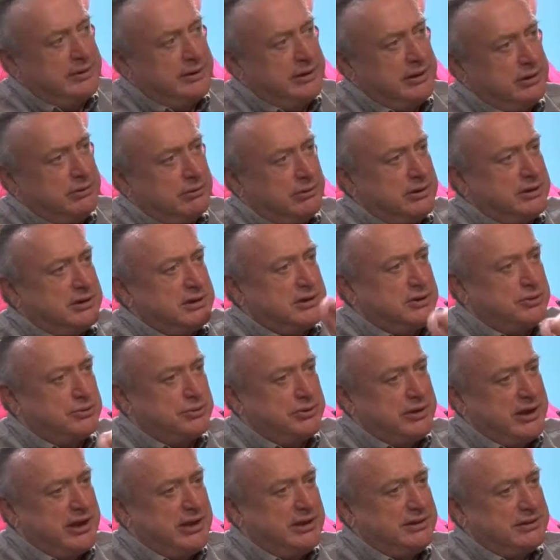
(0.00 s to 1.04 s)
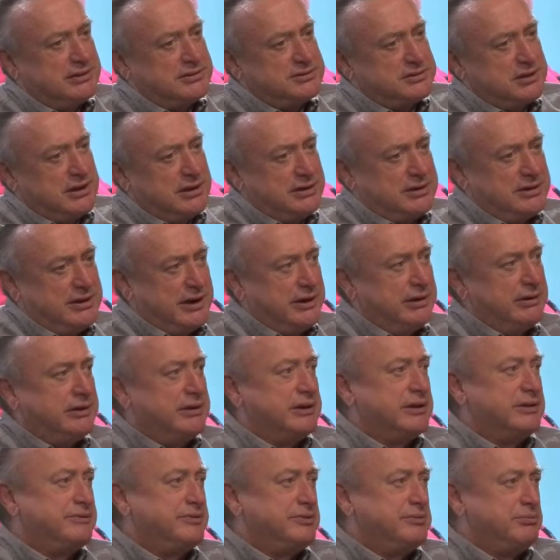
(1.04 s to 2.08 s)
in order to create a
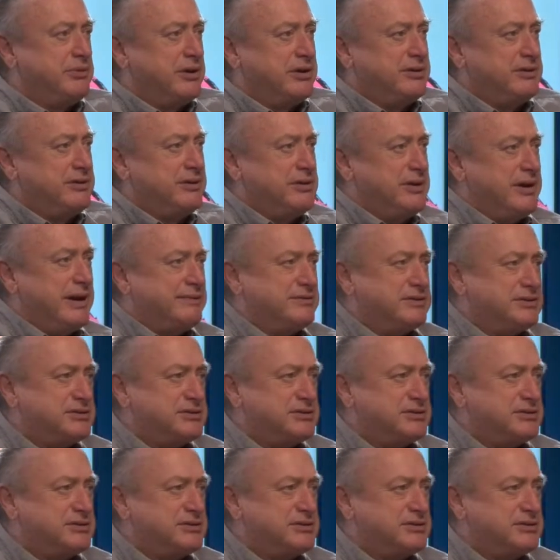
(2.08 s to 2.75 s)
narrative, do you have to